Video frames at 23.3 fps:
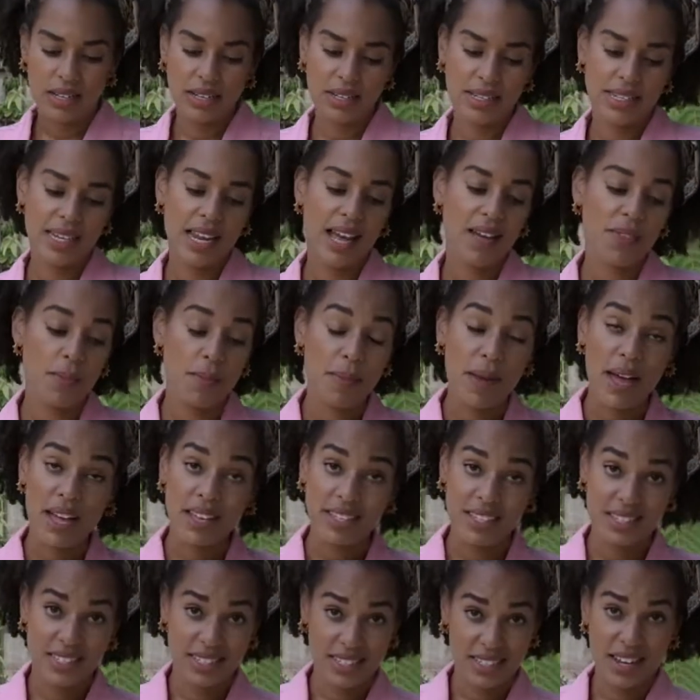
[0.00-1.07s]
Now the
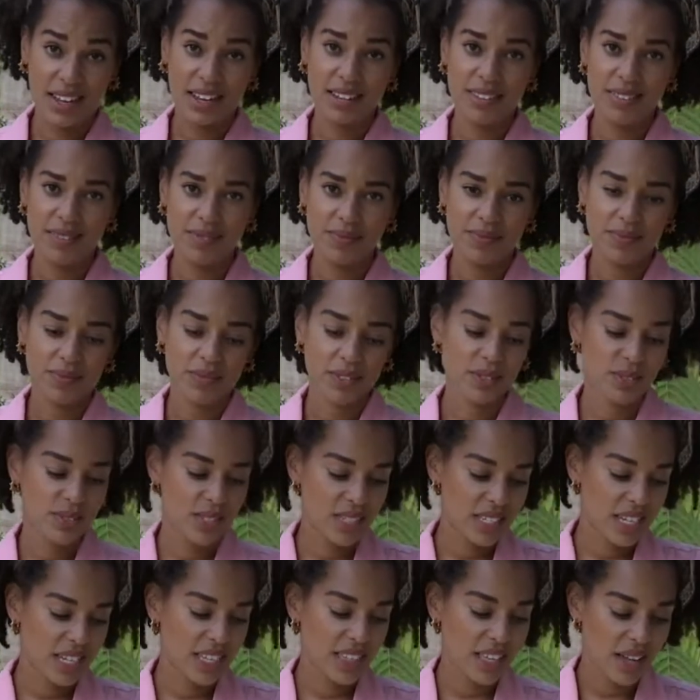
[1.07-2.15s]
back is done, you'll
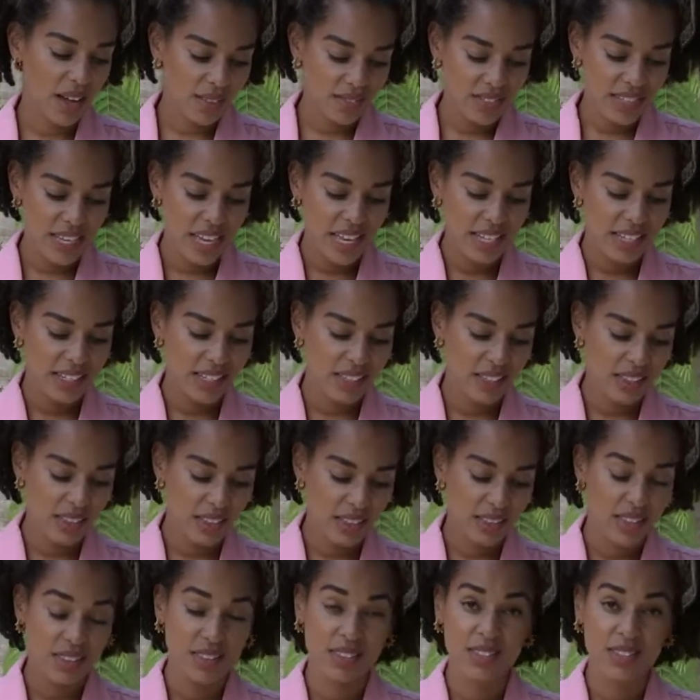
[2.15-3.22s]
see that I've taken the